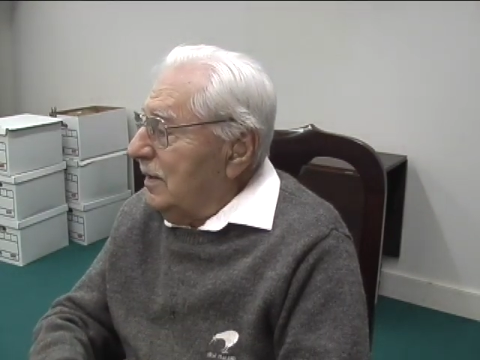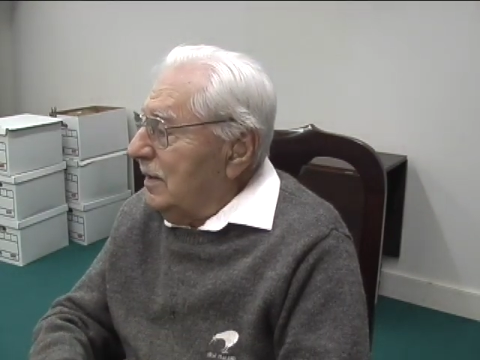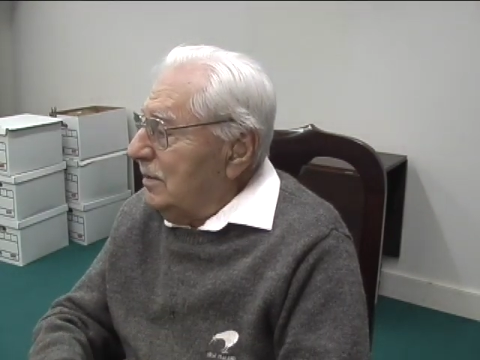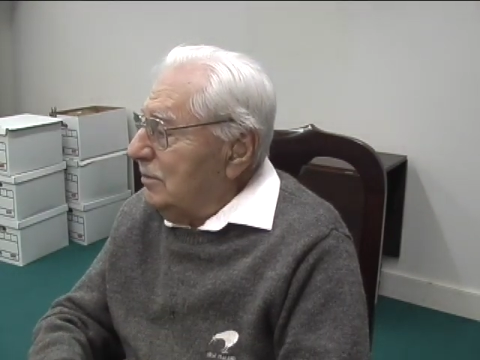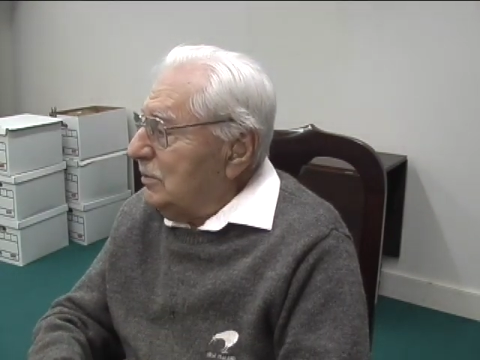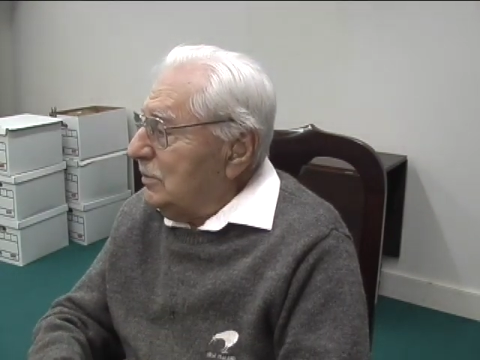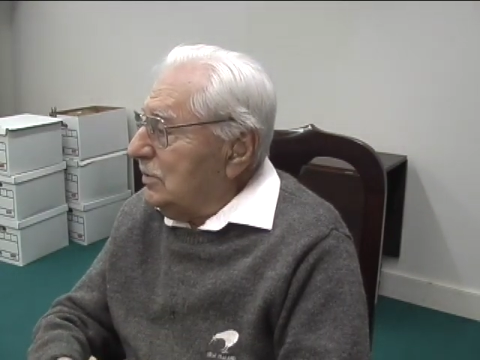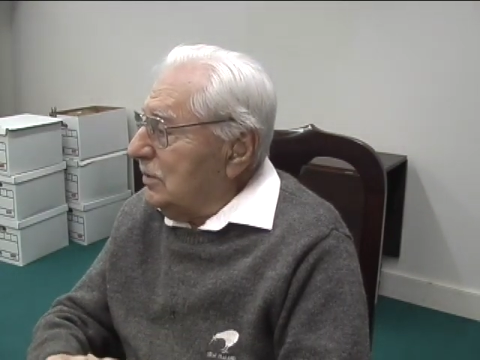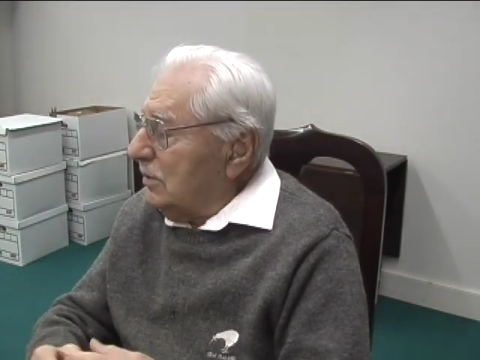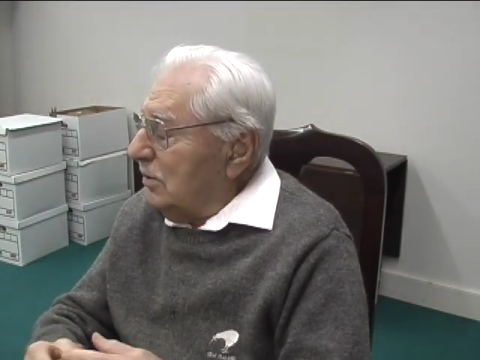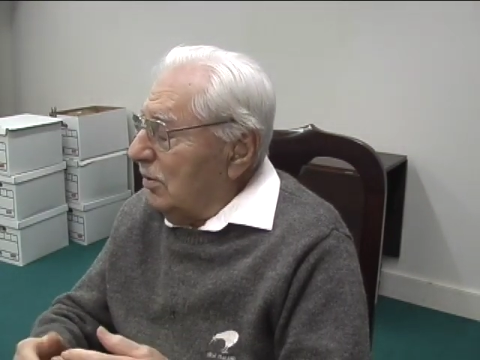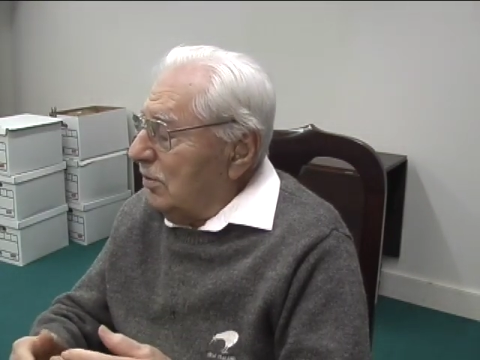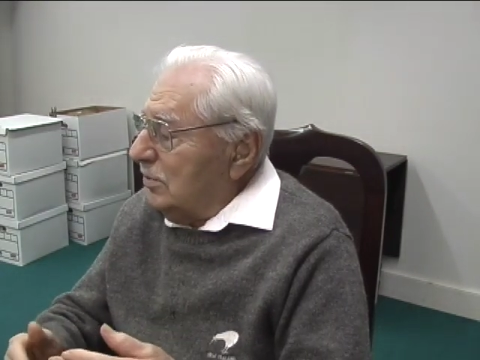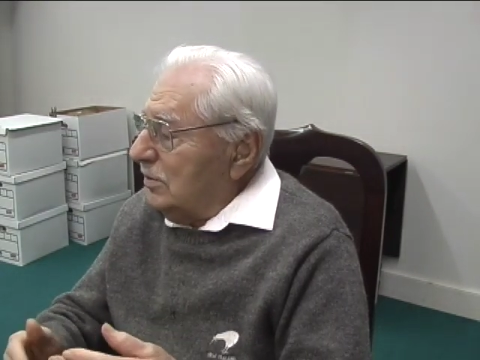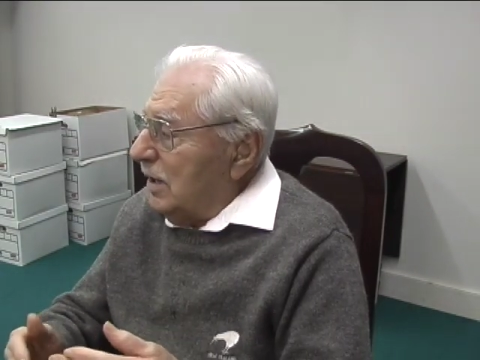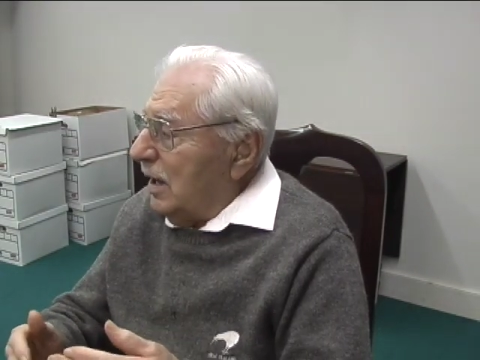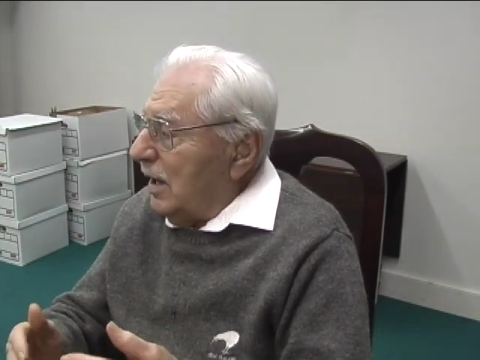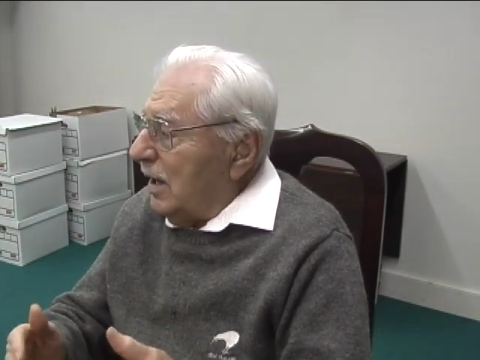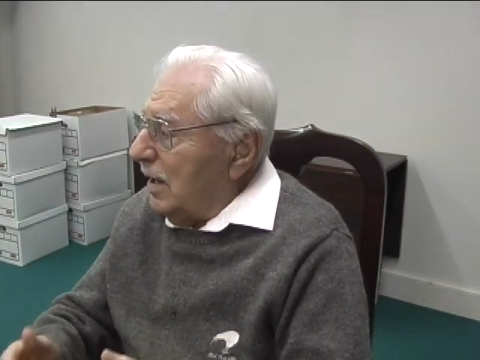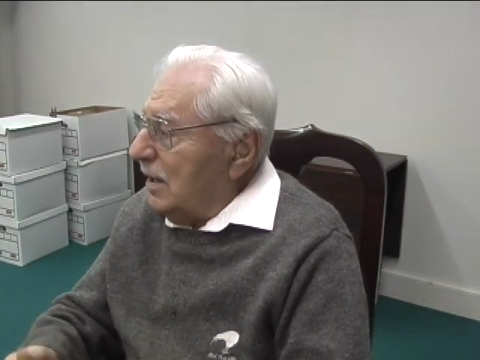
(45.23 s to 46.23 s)
but you don't
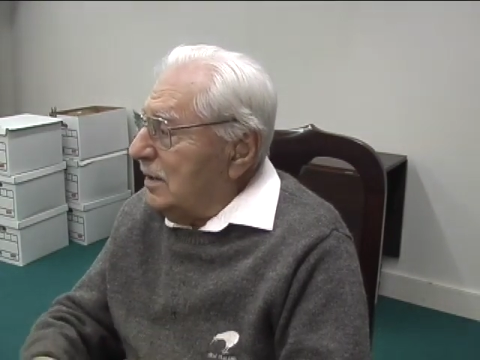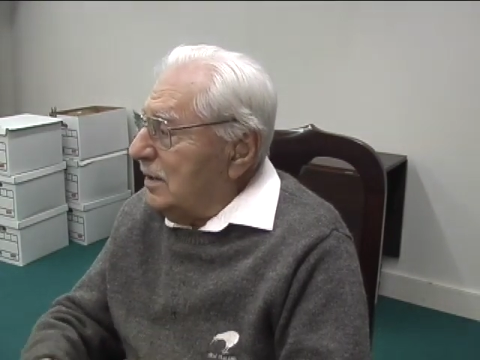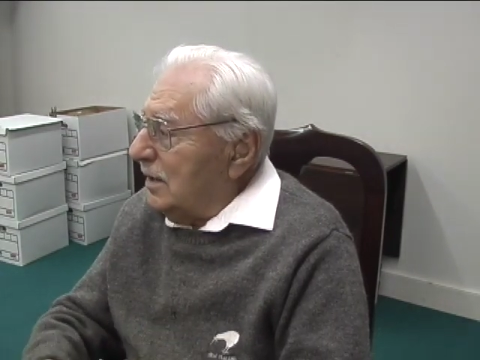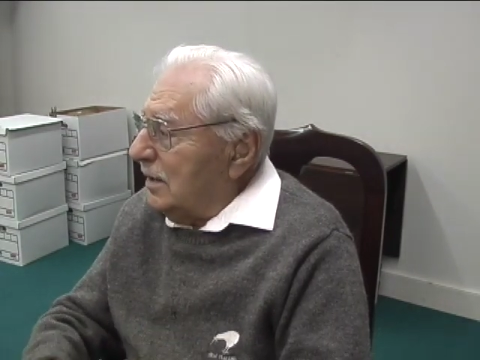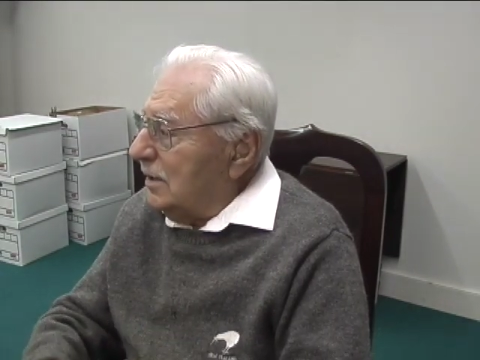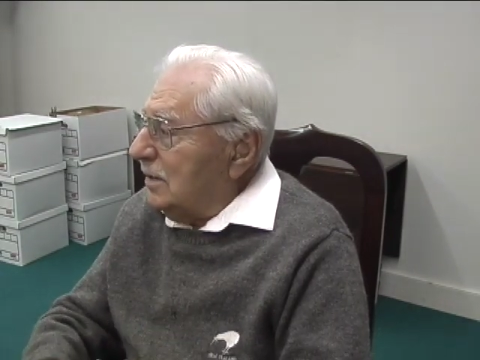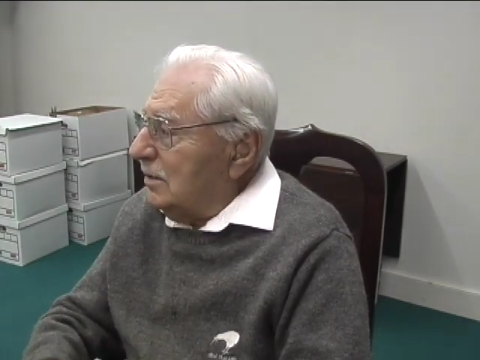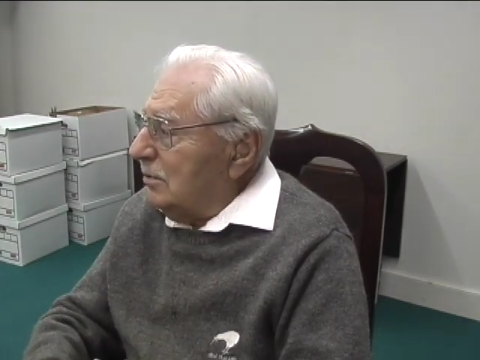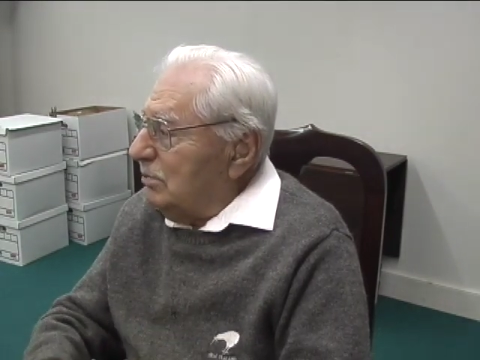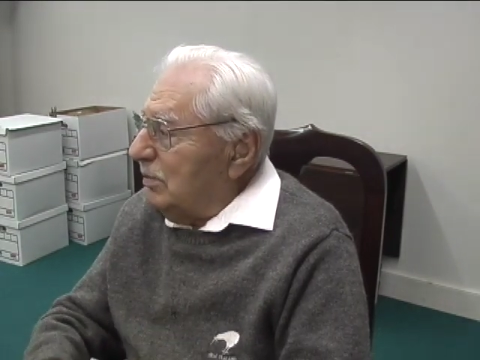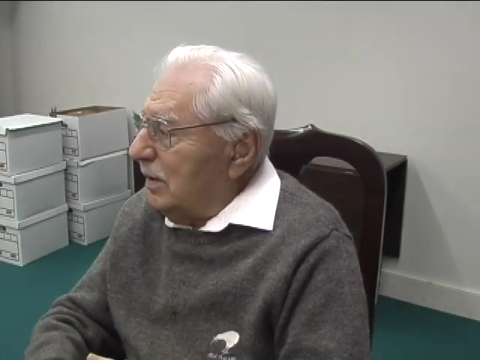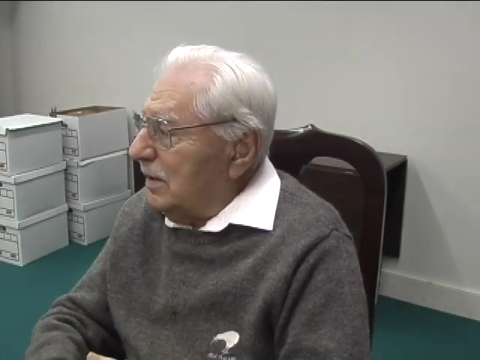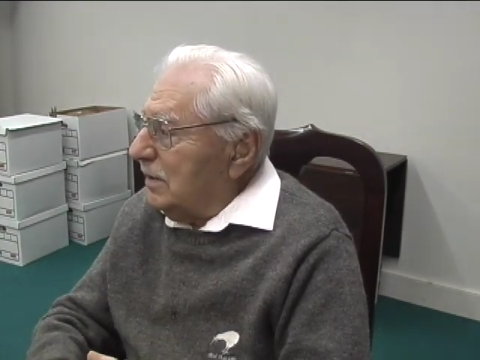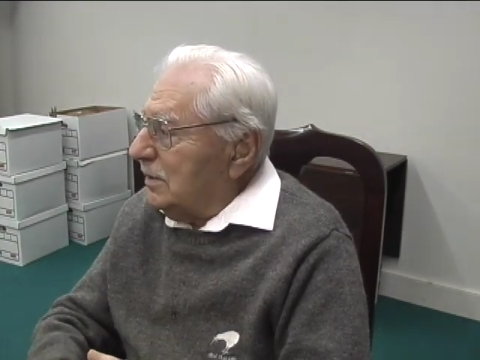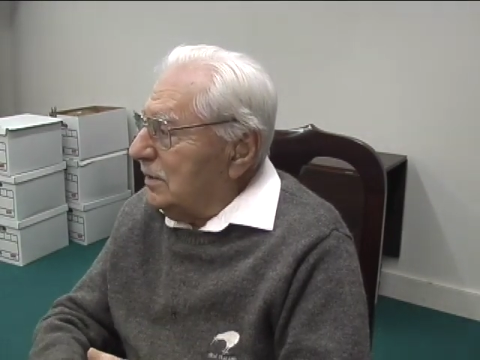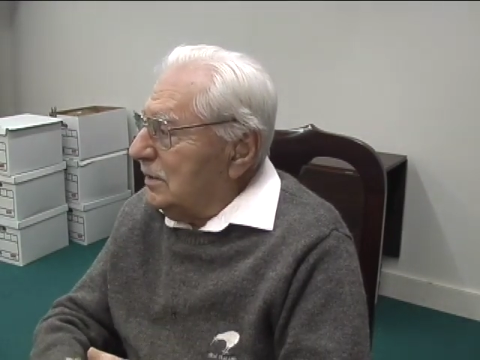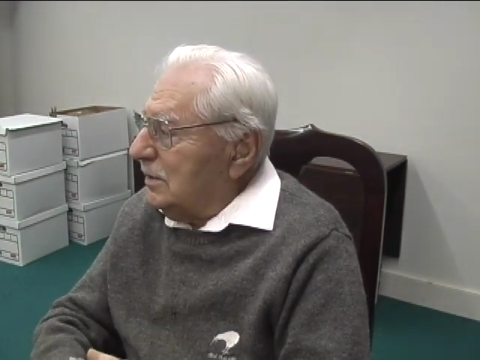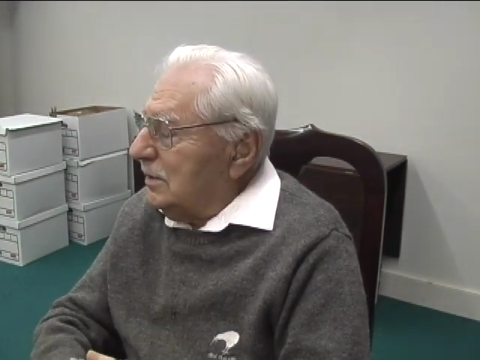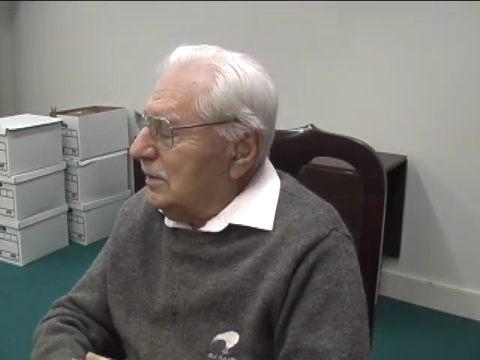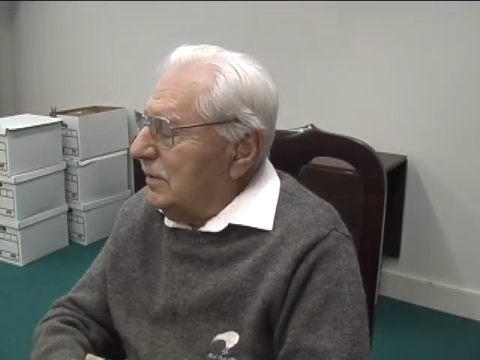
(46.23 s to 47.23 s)
hate
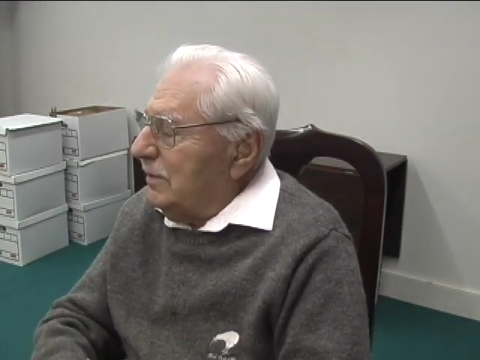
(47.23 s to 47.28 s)
anybody.